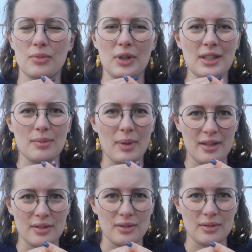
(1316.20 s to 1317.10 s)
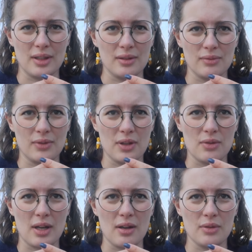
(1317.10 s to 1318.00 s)
read the pattern and
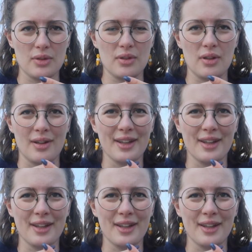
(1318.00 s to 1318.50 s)
figure out uh,